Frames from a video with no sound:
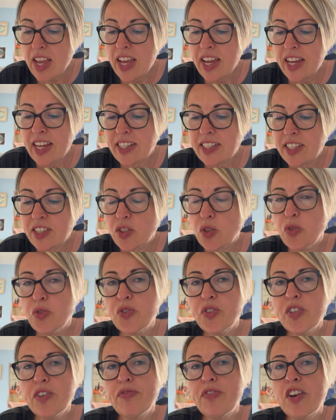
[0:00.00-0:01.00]
It is
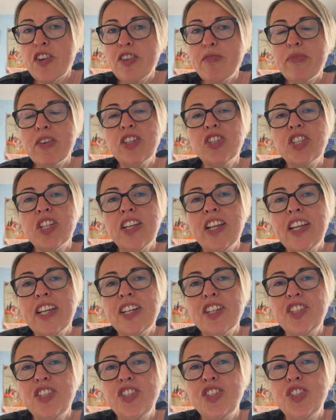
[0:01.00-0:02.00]
also very much
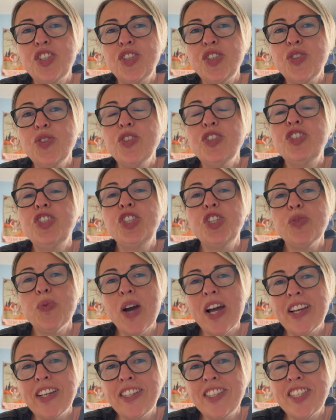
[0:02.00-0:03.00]
linked to
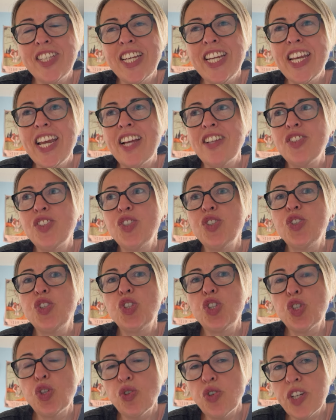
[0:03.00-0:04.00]
duality and to
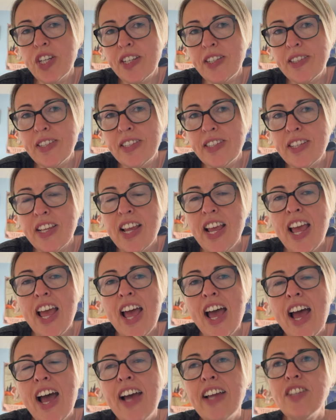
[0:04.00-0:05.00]
choice
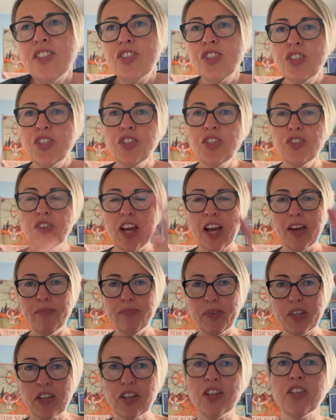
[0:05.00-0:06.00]
and to um,
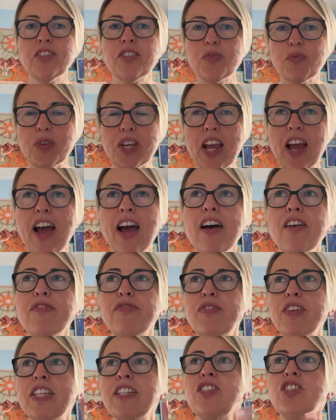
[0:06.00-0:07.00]
because we have
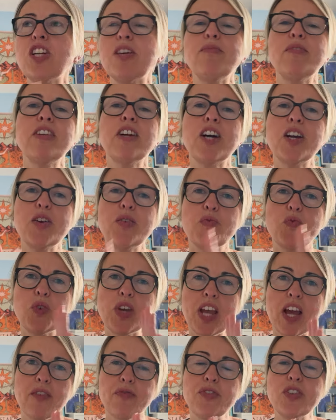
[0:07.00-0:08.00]
in gemini we
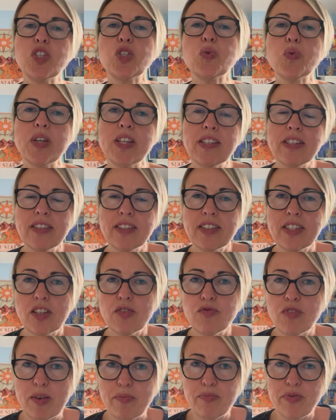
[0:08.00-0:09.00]
have the twins that
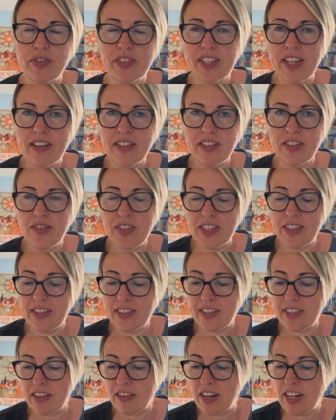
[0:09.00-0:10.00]
represent this
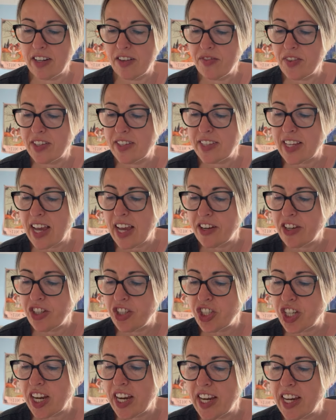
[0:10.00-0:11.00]
sign and this
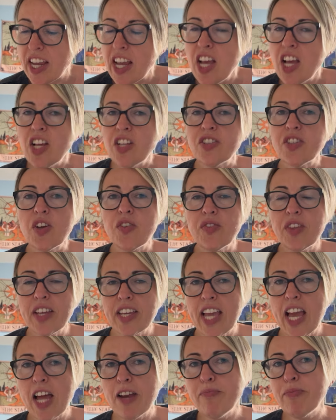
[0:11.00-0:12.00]
energy so there
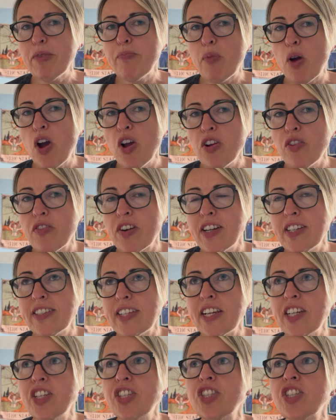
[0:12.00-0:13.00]
can be
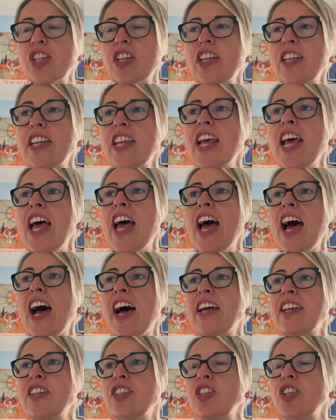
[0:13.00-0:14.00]
polarization
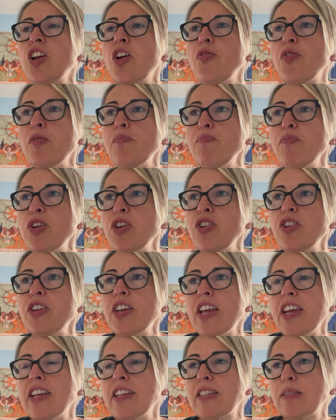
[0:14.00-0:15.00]
and you know the moon
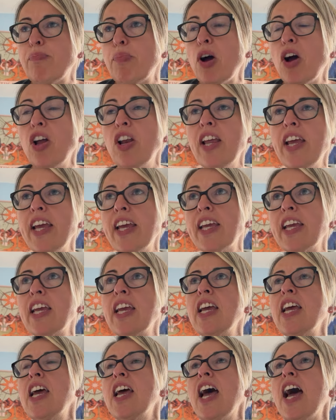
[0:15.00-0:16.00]
is pulling
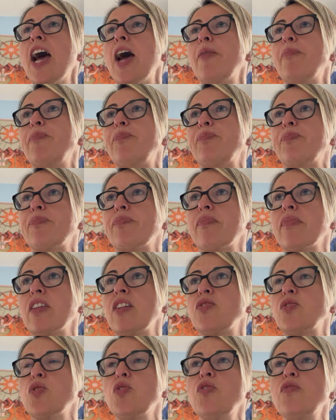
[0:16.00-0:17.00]
um
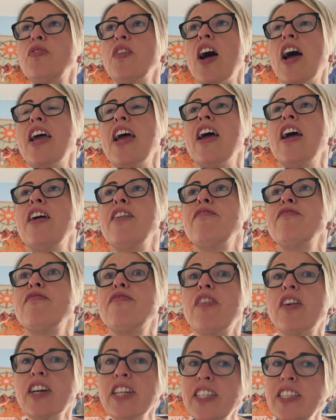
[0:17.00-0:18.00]
sort of
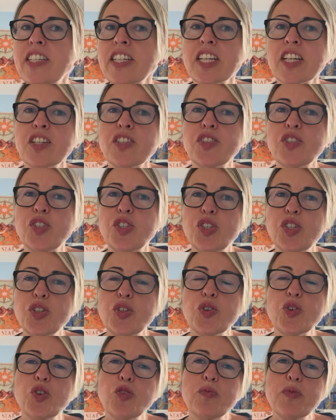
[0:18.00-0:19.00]
inviting us to
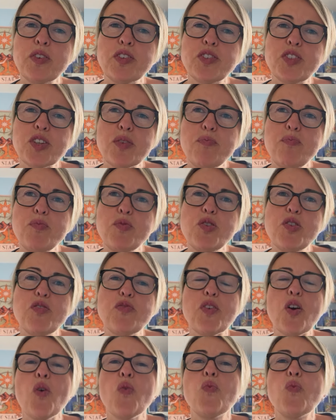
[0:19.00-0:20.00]
almost move
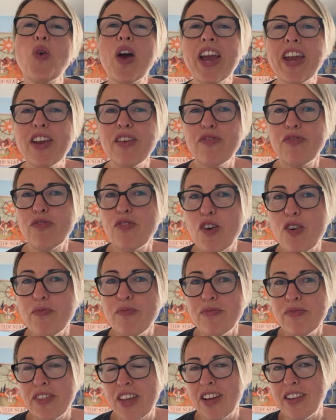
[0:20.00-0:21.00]
away
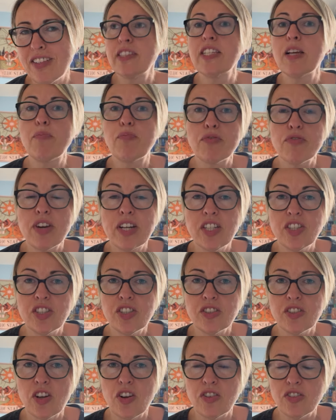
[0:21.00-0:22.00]
from that
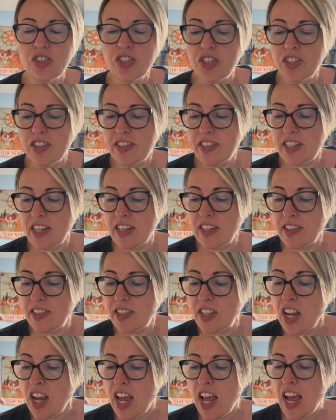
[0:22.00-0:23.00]
separation consciousness
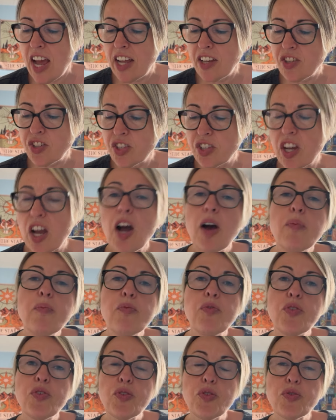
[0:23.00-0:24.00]
and to come
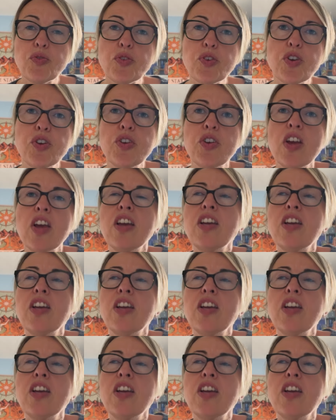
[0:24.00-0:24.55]
through